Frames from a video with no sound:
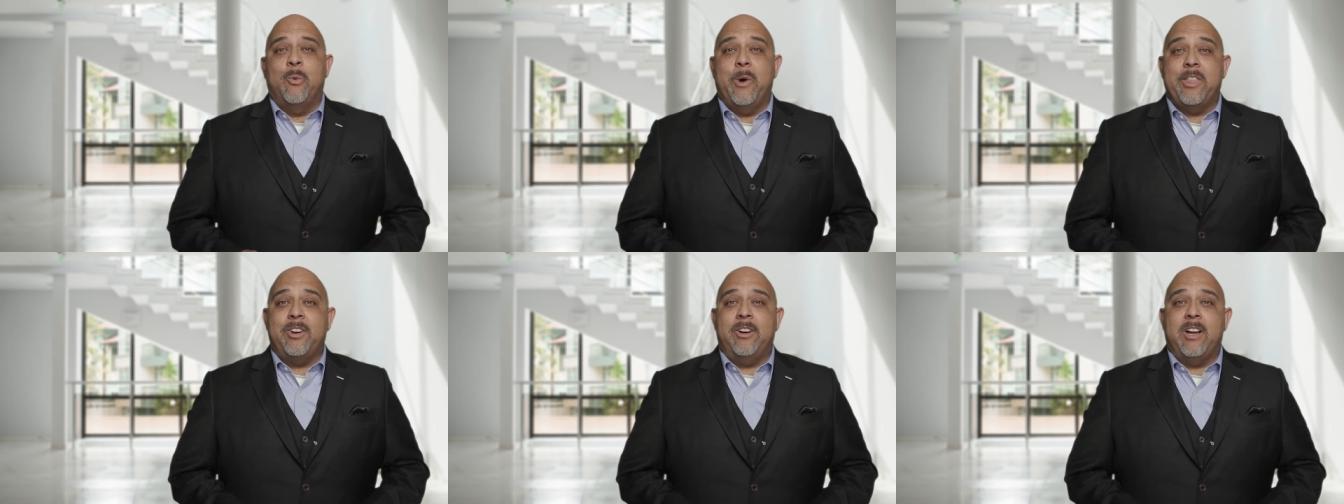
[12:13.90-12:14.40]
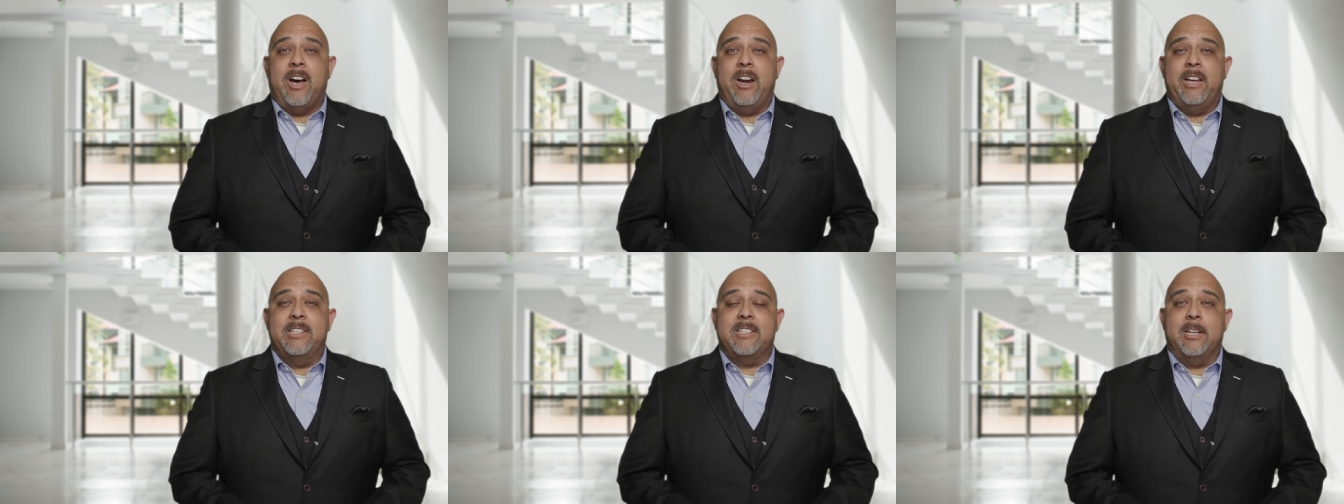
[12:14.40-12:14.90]
whether or
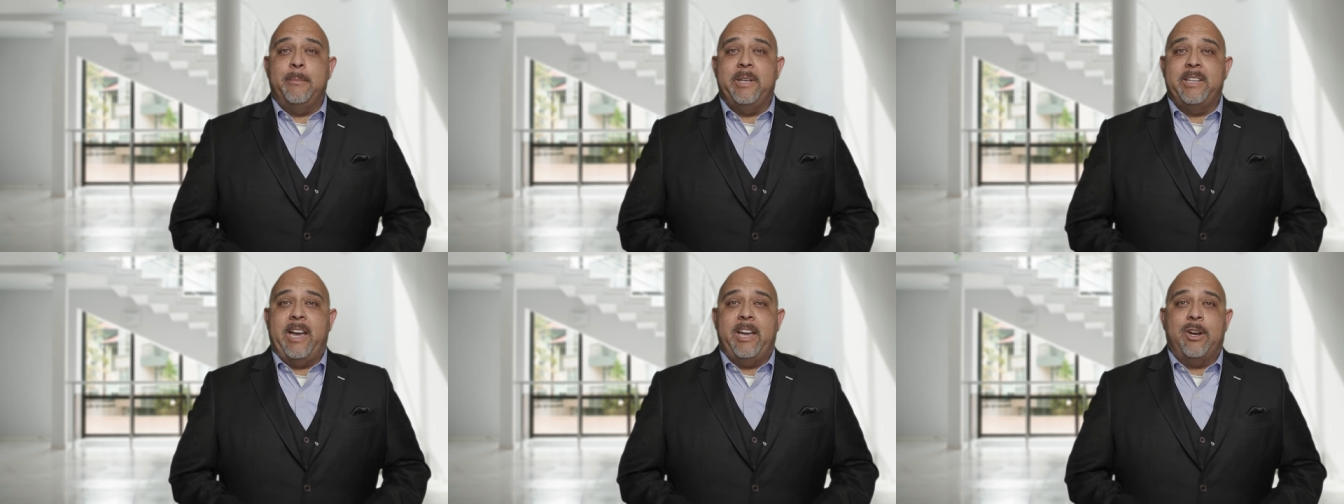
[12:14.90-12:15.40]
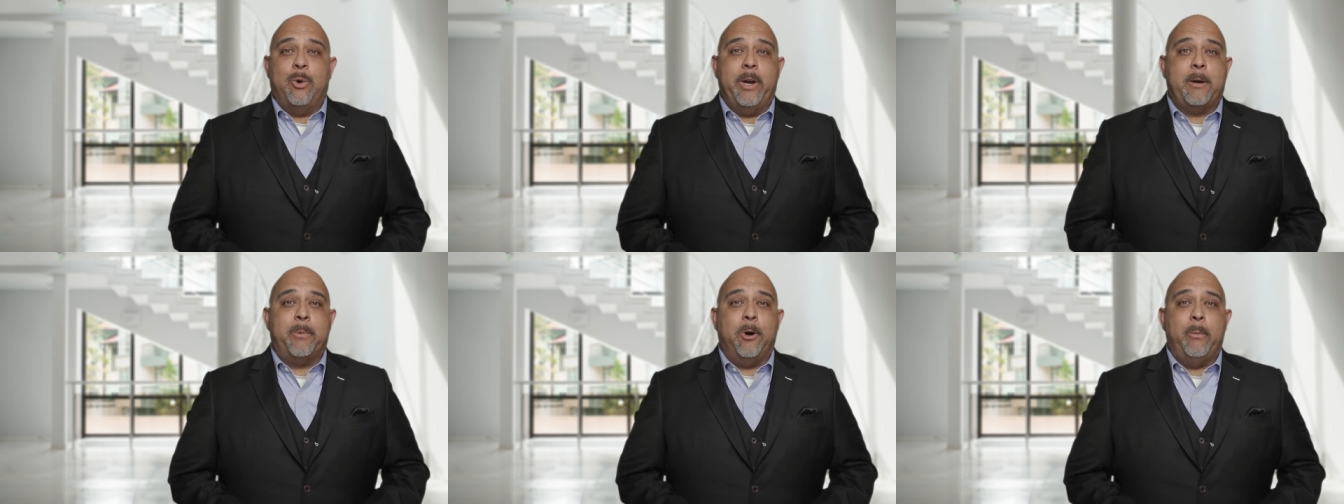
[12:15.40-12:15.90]
not it's going to be a
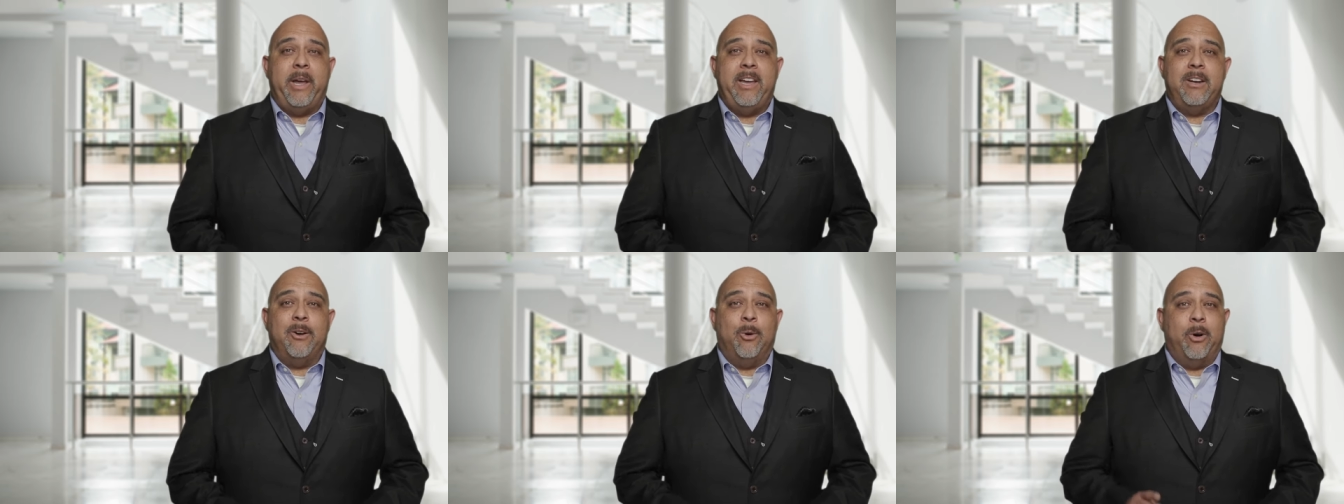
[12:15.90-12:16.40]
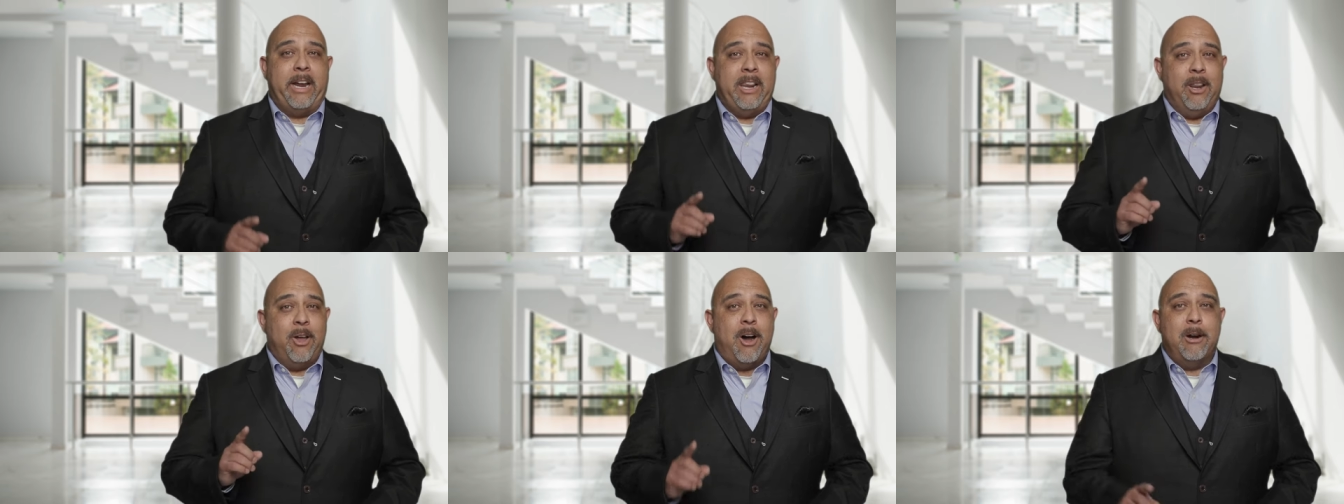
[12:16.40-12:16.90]
quick probate or a
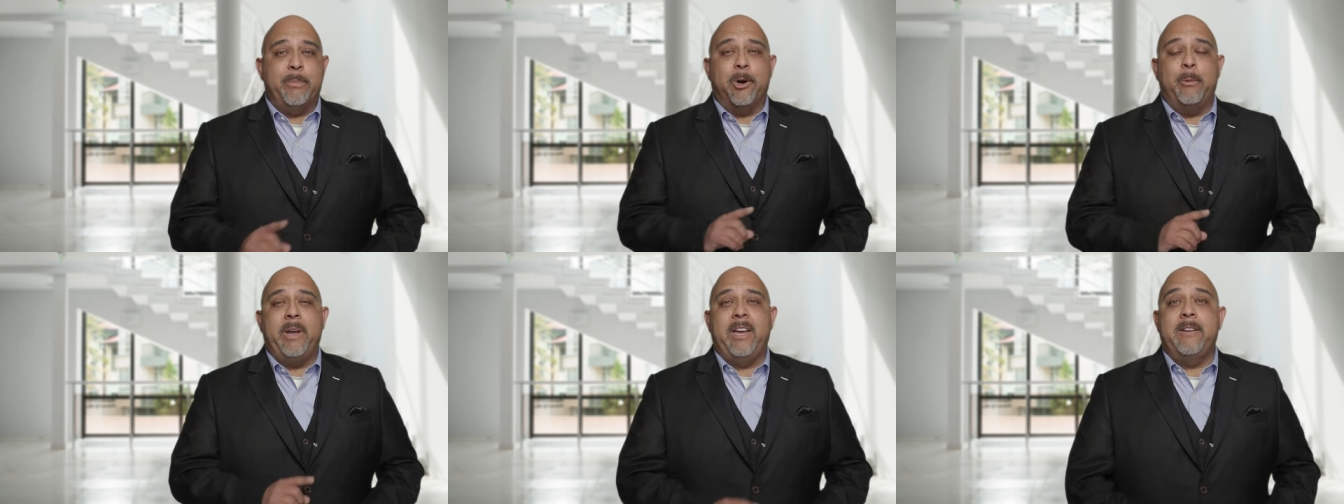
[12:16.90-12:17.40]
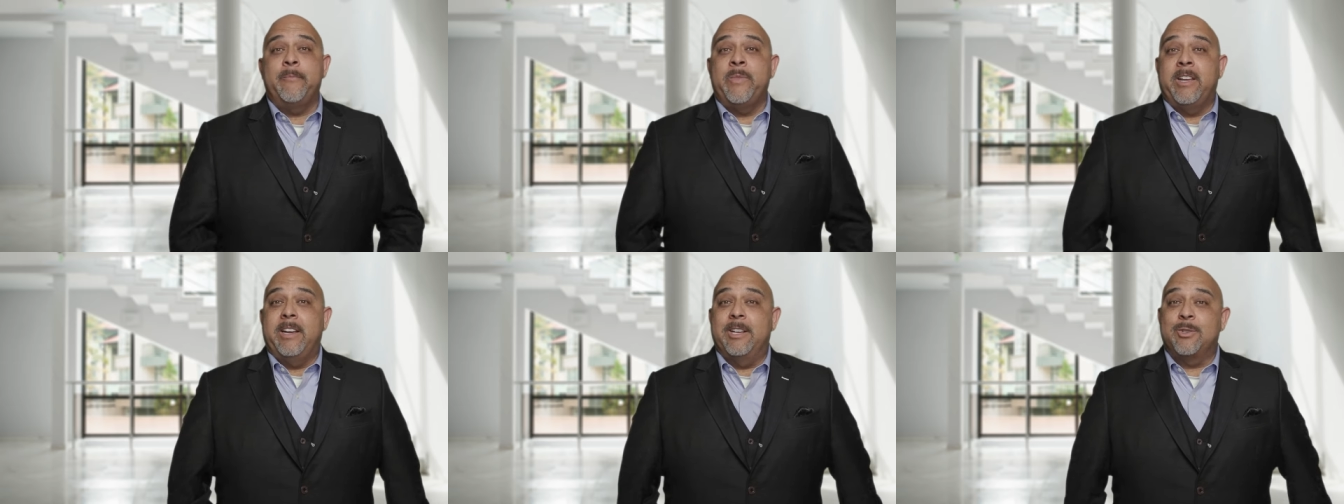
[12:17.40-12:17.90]
long probate
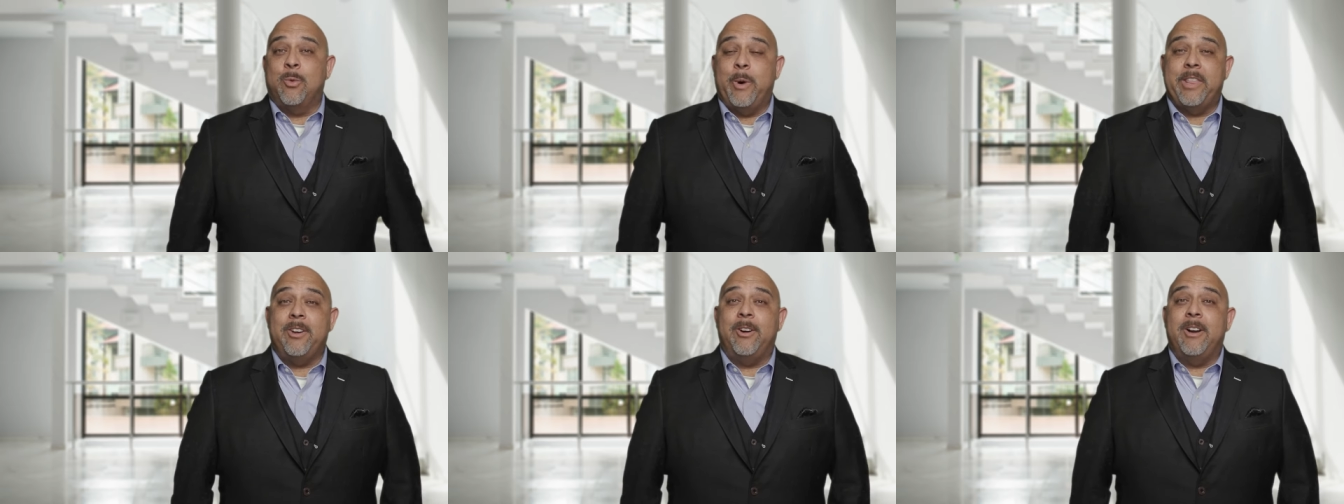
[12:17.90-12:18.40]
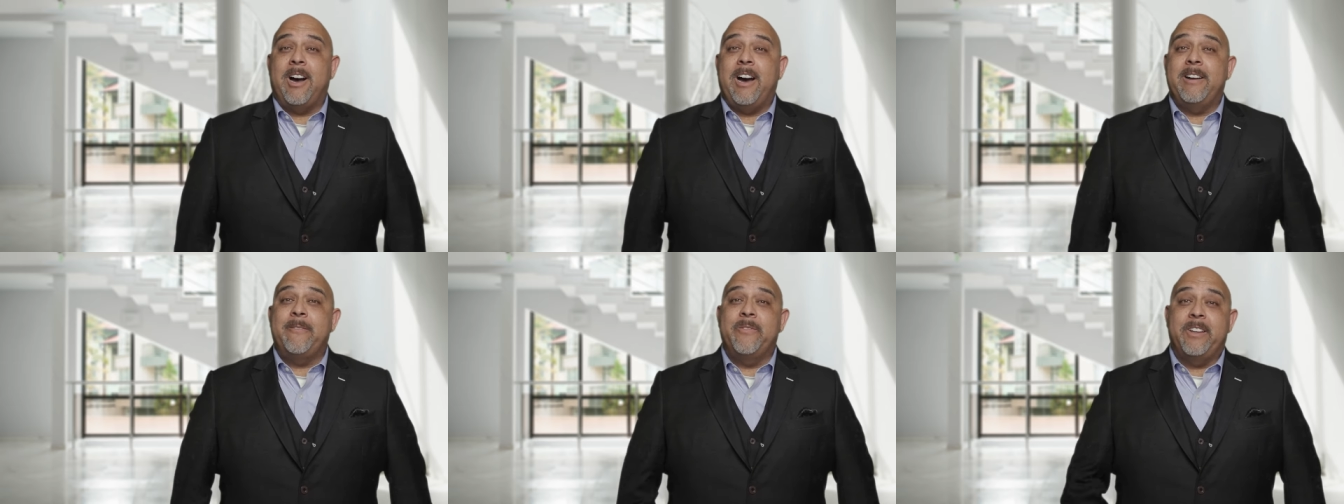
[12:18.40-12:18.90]
is whether or
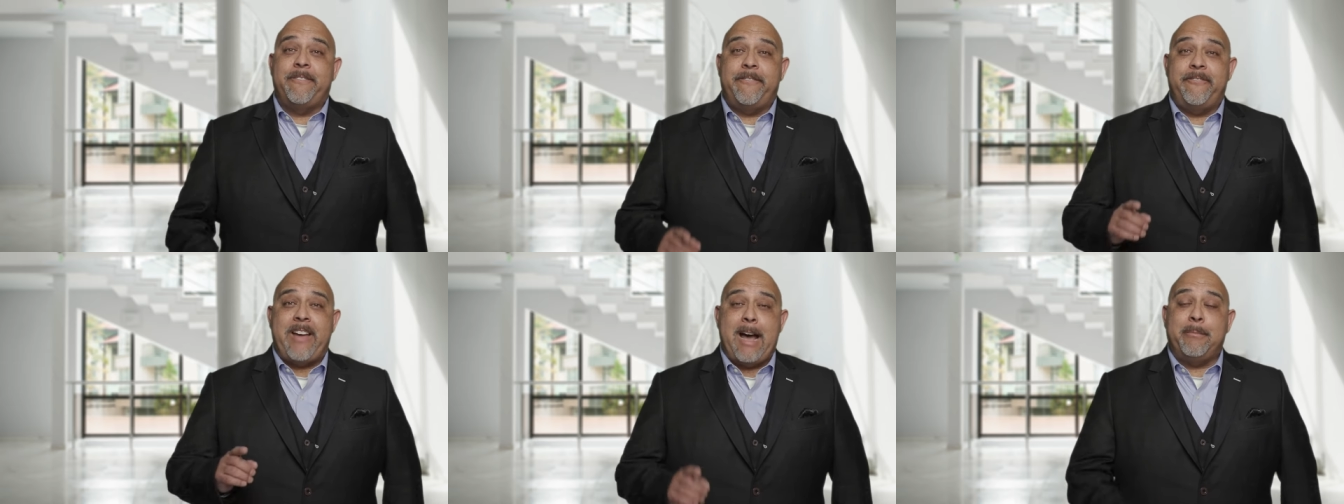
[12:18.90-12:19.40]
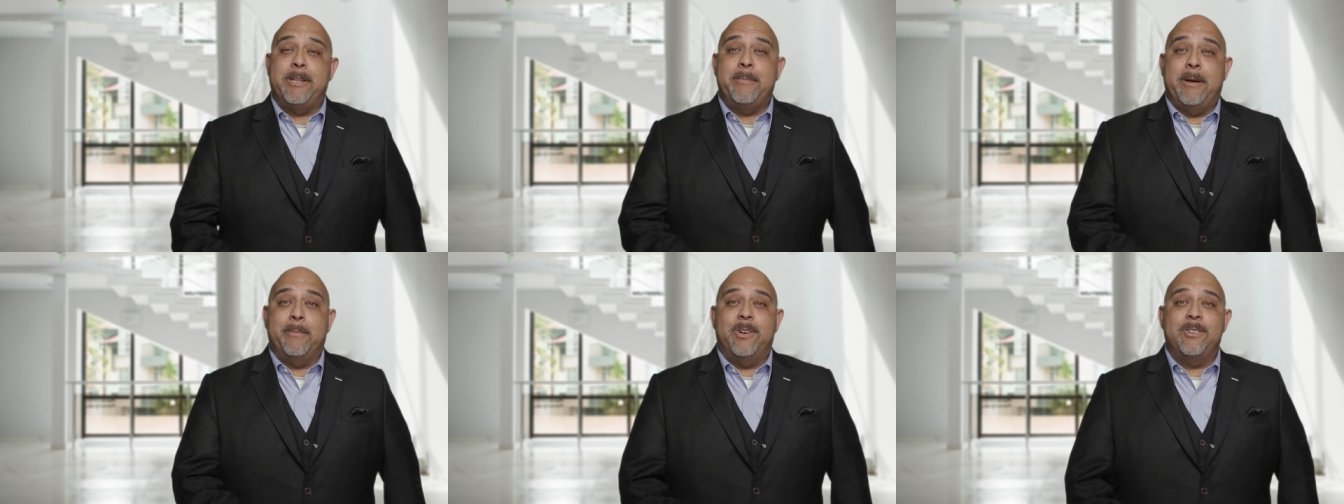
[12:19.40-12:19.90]
not the family
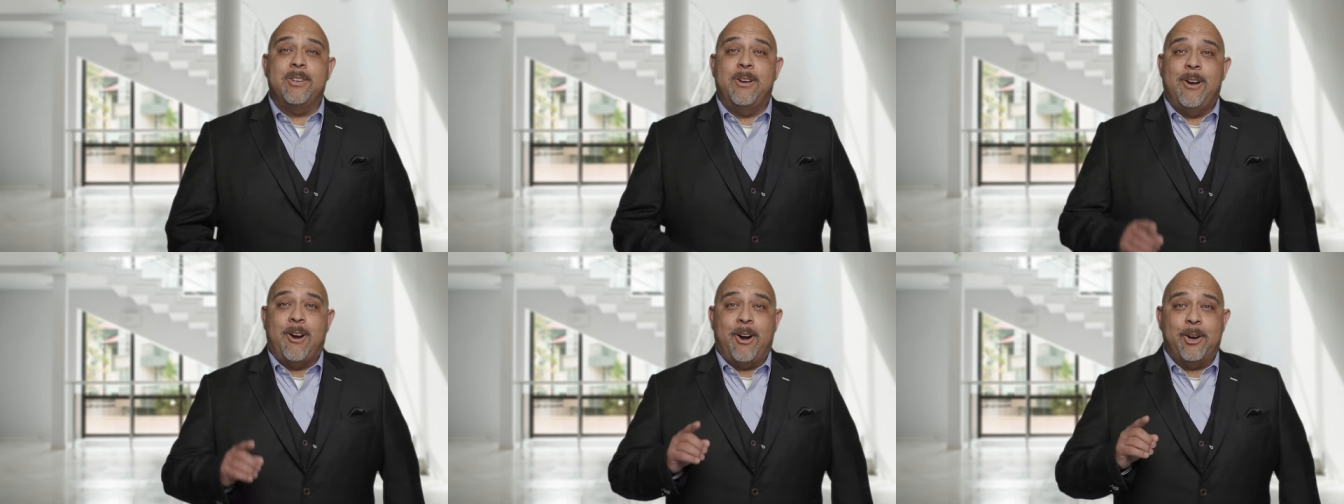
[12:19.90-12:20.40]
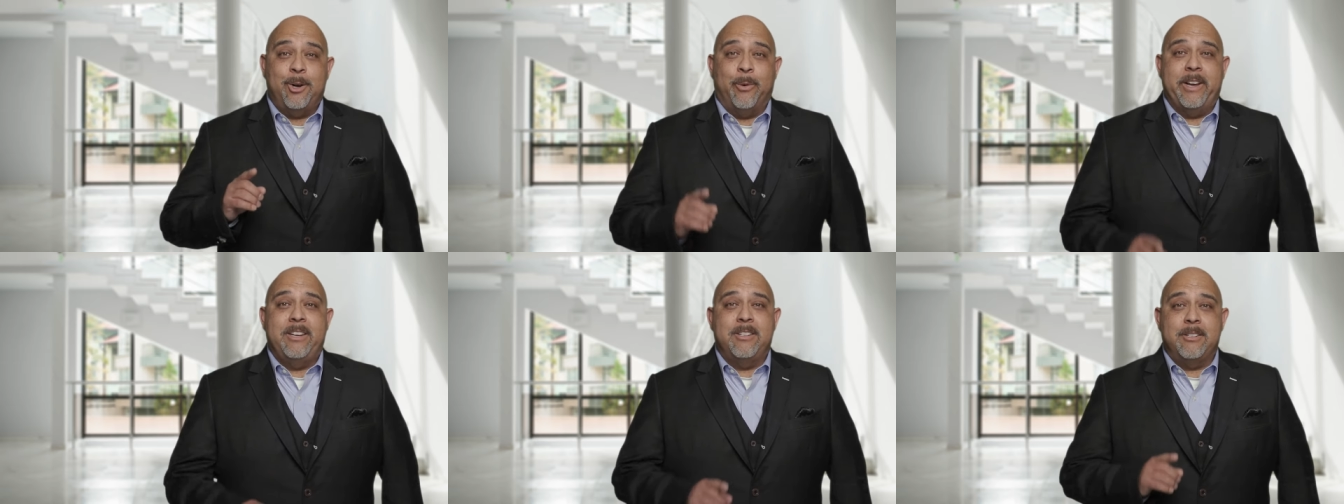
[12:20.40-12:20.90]
members are
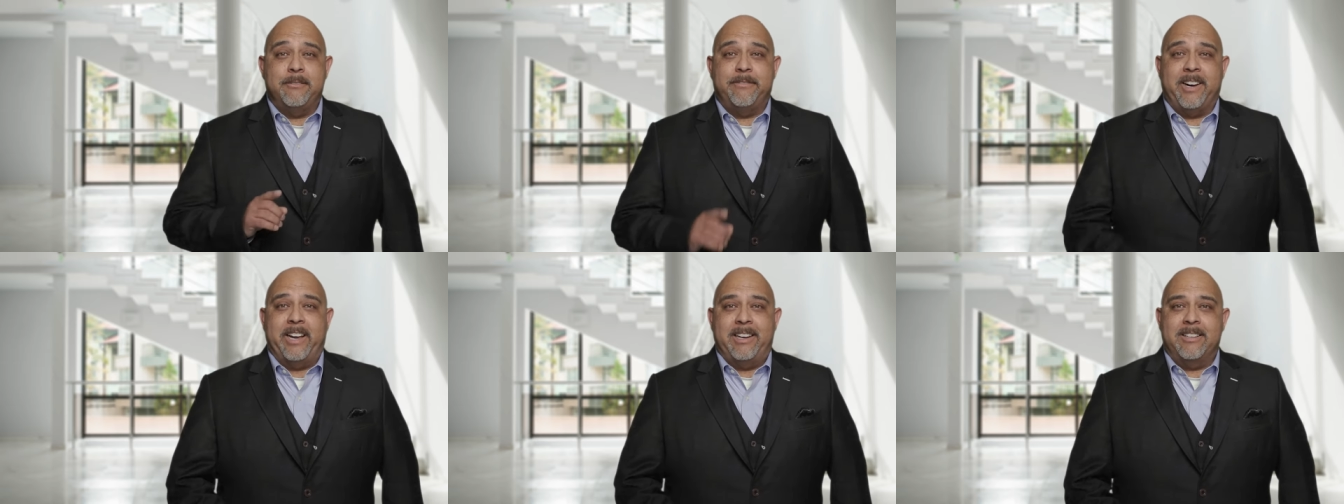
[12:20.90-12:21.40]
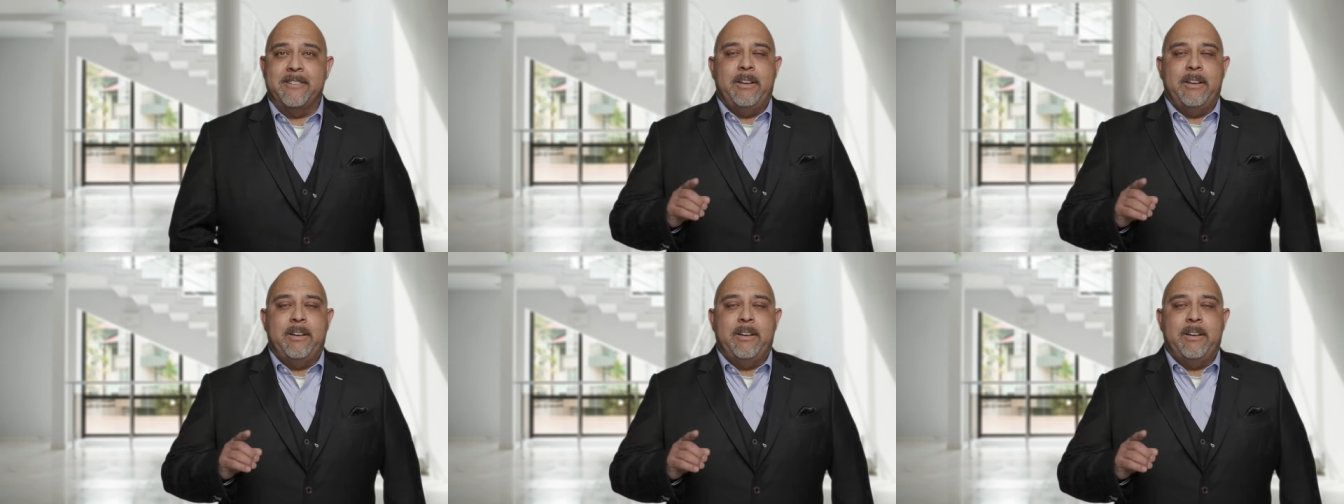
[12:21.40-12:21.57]
going to fight.